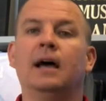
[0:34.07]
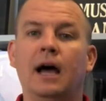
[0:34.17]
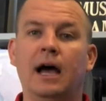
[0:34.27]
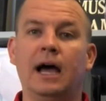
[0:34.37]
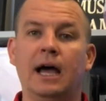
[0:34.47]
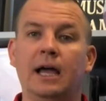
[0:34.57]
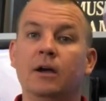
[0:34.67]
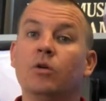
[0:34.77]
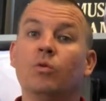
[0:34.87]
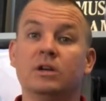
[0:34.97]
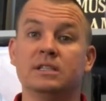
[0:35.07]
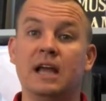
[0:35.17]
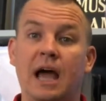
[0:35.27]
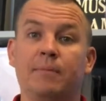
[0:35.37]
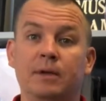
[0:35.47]
I wasn't
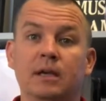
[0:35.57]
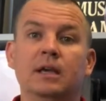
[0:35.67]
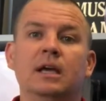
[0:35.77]
happy.